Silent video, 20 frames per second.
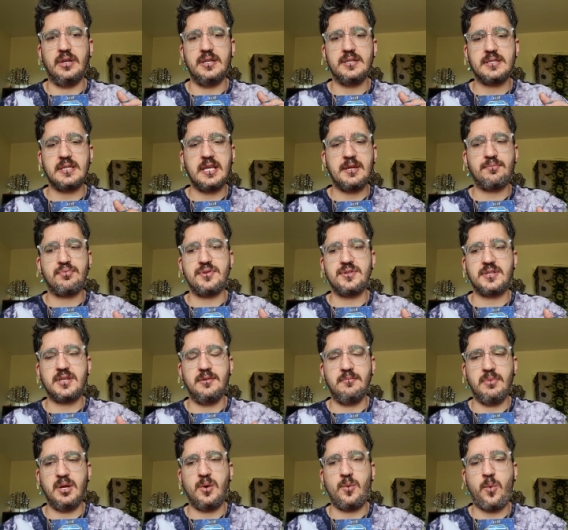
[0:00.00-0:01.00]
Is Libras
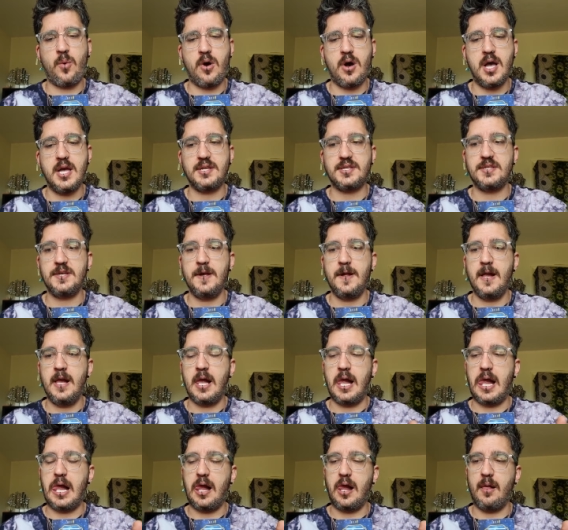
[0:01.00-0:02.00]
can be quite
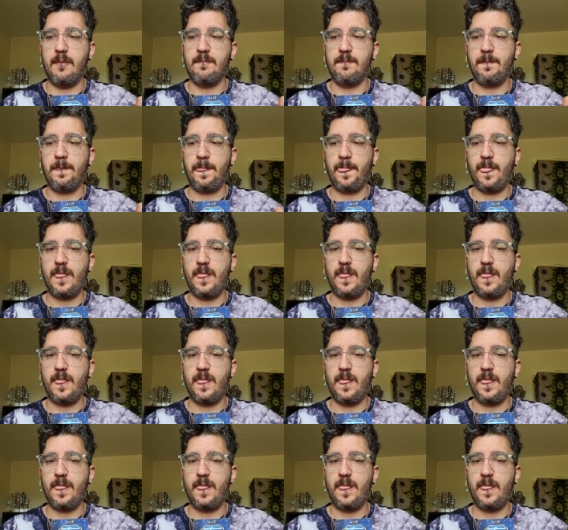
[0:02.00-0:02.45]
um,